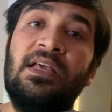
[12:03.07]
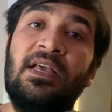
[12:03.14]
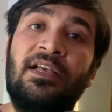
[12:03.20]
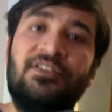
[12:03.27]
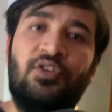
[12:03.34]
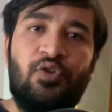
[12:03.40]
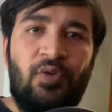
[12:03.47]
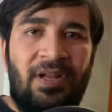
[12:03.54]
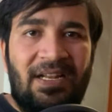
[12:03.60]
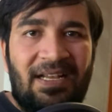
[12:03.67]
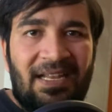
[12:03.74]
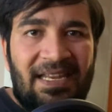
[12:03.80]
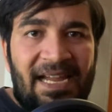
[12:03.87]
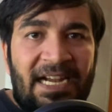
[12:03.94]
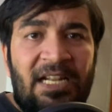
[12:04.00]
so you can
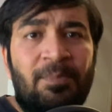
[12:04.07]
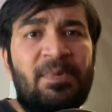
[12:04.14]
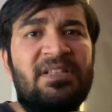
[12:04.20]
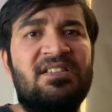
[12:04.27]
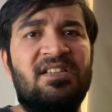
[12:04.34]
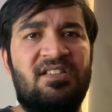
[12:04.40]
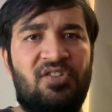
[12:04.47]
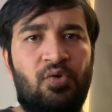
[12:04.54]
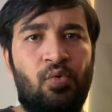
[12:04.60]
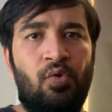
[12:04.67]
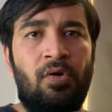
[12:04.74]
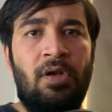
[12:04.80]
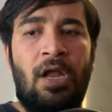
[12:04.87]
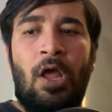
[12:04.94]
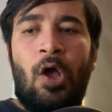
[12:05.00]
create a business
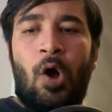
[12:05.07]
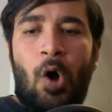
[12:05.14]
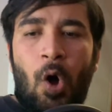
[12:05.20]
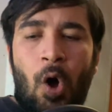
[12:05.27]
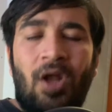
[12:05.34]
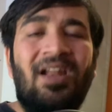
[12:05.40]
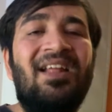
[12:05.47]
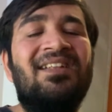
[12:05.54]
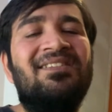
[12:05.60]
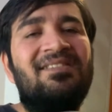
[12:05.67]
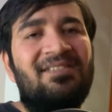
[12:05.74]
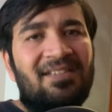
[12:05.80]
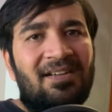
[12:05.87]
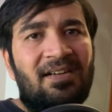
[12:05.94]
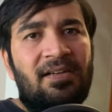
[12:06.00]
rule on
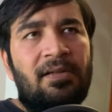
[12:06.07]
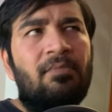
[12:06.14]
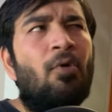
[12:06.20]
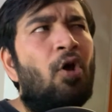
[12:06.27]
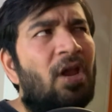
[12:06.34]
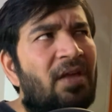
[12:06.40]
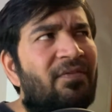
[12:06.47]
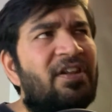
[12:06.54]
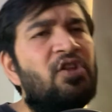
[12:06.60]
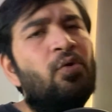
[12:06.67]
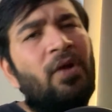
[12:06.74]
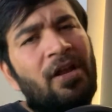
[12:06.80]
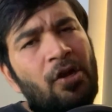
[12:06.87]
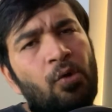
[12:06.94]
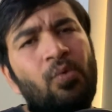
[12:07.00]
insert or even you
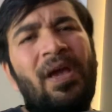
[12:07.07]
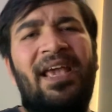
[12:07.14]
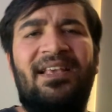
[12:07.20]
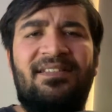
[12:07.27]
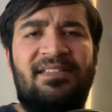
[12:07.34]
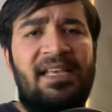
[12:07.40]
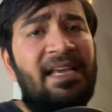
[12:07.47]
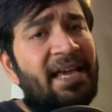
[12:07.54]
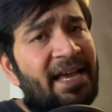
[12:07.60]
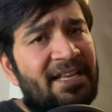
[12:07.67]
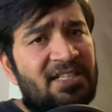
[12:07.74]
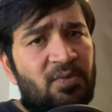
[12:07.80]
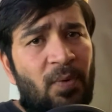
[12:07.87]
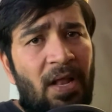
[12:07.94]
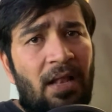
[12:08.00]
can do async
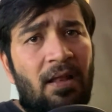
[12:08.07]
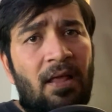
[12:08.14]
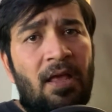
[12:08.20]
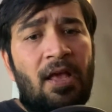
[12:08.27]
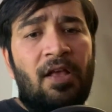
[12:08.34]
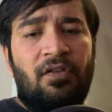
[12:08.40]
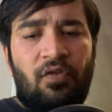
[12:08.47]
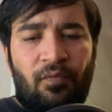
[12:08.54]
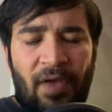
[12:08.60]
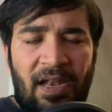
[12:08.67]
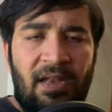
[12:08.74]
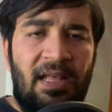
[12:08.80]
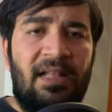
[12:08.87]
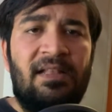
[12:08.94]
as well so when